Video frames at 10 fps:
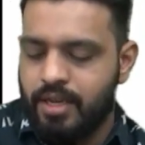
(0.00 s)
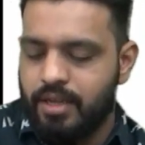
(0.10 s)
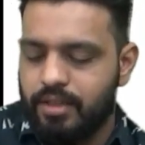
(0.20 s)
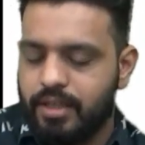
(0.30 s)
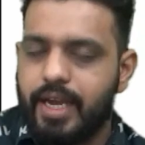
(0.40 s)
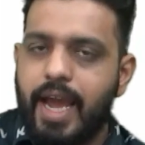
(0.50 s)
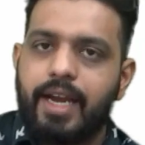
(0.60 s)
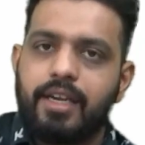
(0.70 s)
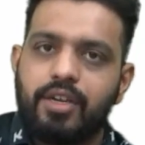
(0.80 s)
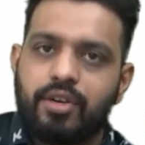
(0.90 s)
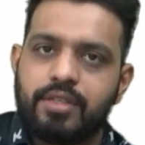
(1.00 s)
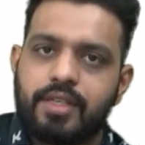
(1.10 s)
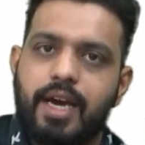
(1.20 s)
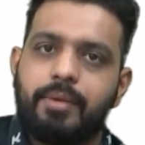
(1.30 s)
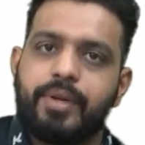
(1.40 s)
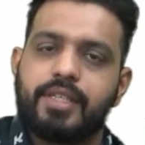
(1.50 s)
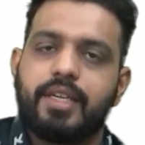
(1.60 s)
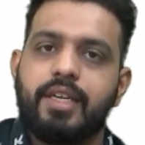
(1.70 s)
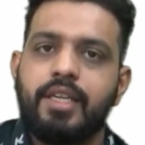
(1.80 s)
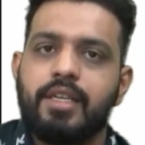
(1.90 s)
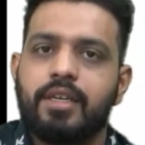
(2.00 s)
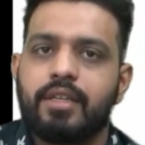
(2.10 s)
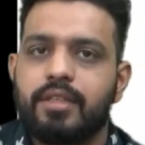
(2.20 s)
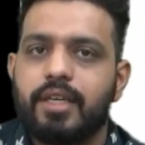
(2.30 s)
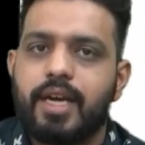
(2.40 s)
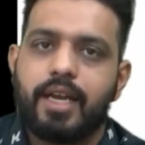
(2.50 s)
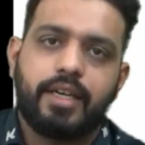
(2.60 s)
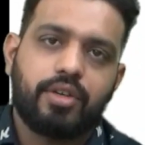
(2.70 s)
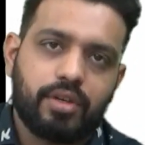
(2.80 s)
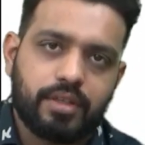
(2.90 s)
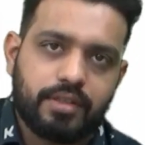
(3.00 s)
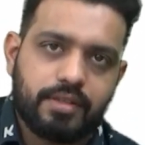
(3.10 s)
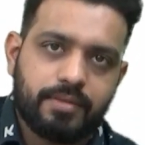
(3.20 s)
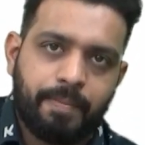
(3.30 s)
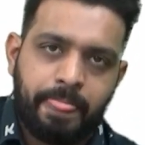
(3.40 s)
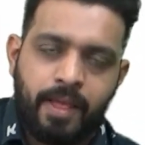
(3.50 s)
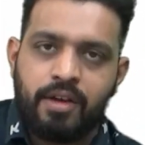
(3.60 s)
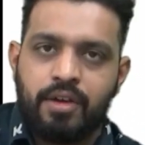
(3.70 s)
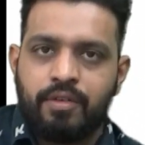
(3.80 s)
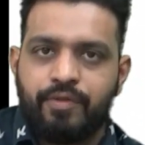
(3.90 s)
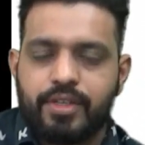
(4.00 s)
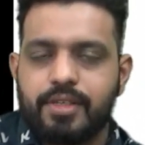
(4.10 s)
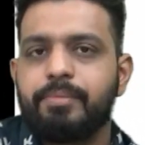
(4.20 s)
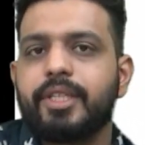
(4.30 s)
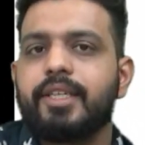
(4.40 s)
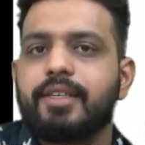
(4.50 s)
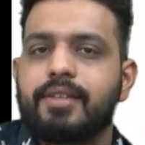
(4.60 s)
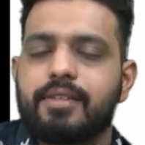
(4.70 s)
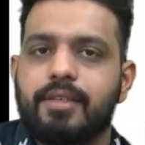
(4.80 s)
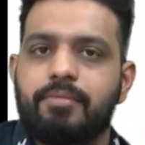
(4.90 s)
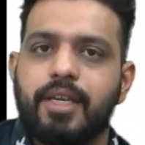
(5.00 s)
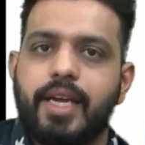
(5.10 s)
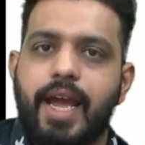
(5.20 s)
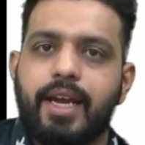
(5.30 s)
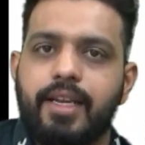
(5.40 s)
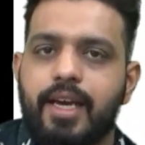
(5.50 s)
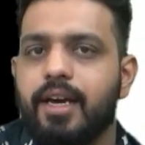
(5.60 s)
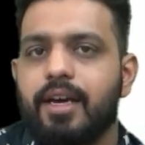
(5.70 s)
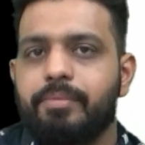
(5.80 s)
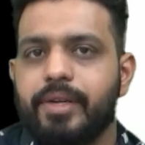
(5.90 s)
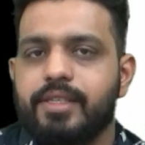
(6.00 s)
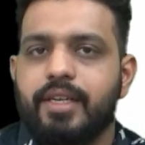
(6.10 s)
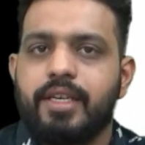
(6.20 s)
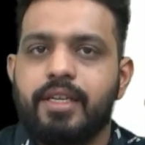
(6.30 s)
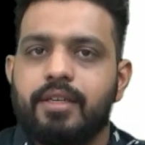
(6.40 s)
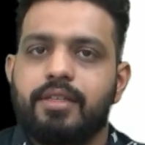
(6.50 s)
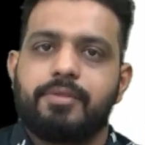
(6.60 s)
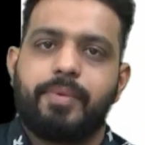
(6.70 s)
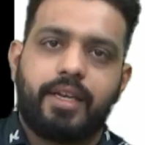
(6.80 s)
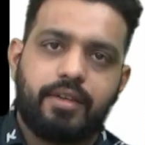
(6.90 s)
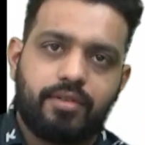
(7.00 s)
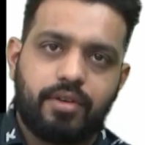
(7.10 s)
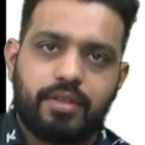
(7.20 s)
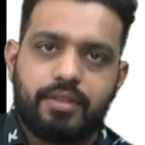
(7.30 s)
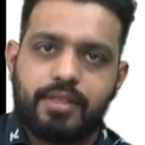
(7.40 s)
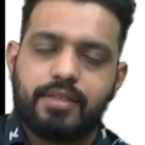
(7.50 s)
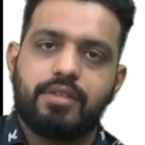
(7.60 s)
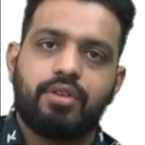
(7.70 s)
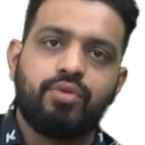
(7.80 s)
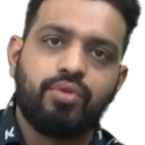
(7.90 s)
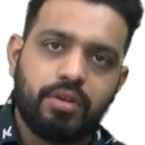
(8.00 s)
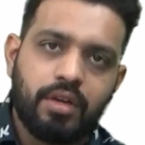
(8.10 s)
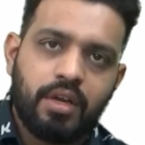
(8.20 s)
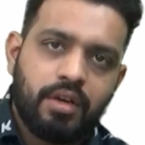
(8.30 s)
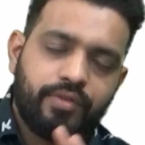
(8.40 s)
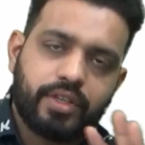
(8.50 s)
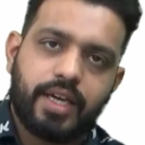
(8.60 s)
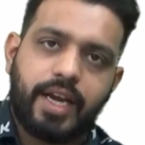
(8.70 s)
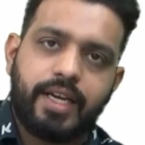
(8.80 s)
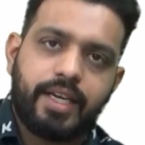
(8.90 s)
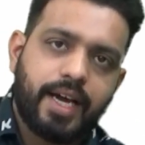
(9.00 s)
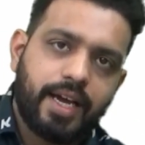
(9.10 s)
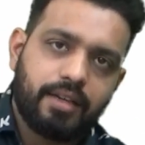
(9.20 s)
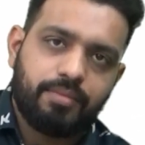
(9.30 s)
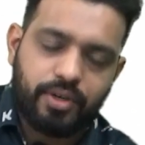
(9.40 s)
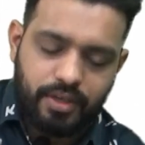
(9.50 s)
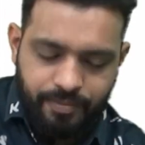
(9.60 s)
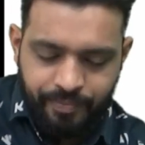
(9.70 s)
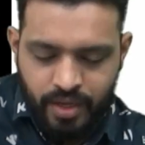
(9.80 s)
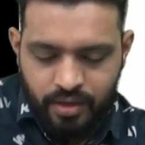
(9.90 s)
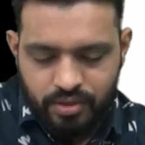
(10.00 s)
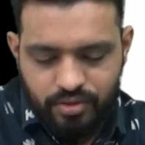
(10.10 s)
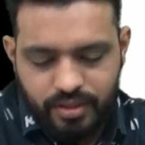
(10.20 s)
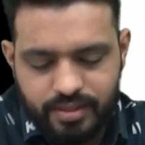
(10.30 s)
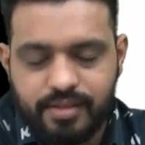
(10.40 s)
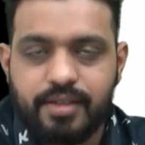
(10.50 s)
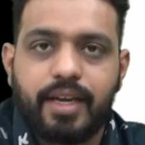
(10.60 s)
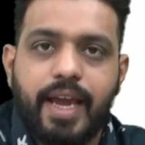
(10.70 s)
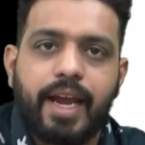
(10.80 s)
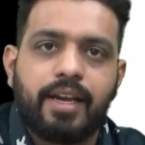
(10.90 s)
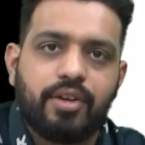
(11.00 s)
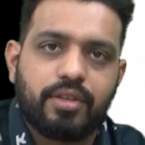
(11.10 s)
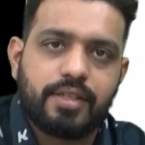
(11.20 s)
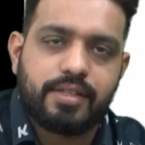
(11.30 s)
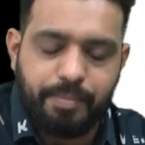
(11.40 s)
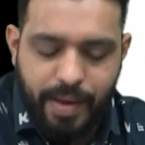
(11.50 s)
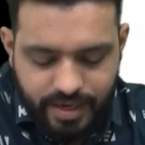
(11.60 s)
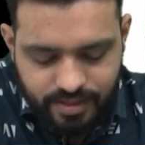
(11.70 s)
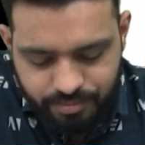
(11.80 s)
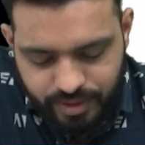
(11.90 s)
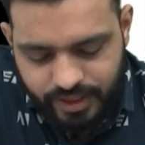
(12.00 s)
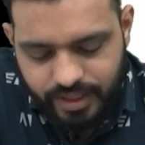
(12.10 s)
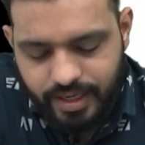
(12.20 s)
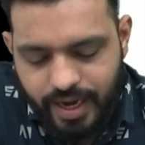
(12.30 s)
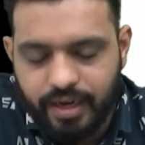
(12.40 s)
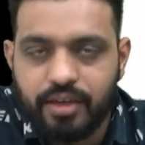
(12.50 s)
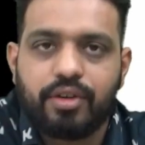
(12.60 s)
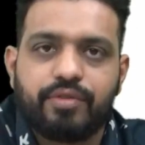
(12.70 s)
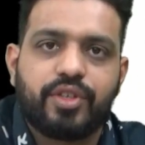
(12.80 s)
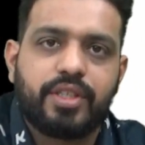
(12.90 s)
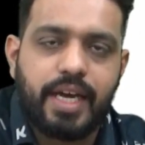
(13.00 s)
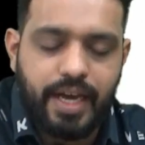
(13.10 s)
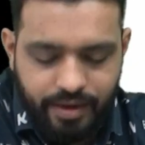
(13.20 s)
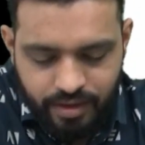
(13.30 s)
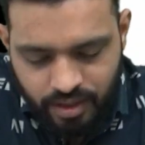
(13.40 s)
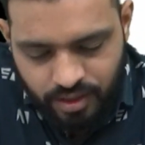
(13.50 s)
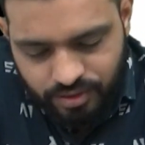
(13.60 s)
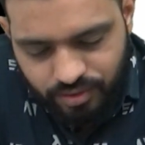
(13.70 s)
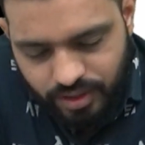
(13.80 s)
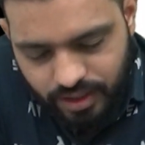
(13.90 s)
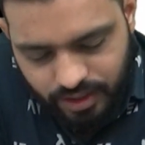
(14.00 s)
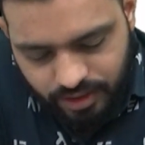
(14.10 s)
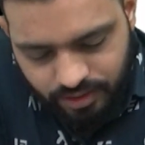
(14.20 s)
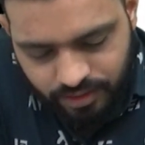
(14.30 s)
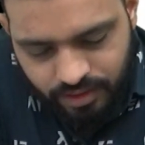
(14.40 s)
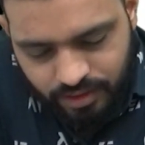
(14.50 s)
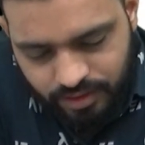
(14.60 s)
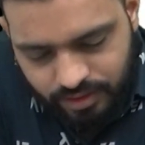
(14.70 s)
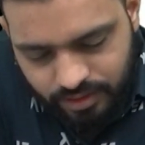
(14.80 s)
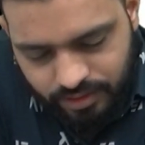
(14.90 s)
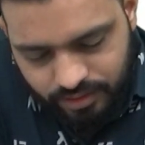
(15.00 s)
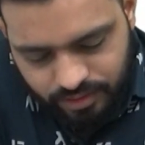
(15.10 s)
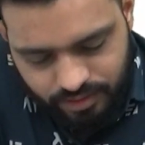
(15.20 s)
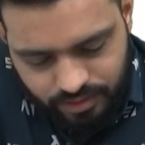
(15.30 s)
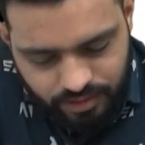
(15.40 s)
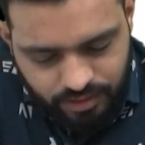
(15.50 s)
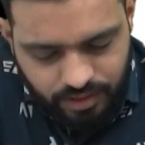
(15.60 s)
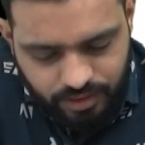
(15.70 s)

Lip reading: the ganglions are present near the target organs. For sympathetic system, the ganglia are present near the spinal cord. This is a rule for the entire body. So this is a ganglion, this is a parasympathetic ganglion for the eye. So here, the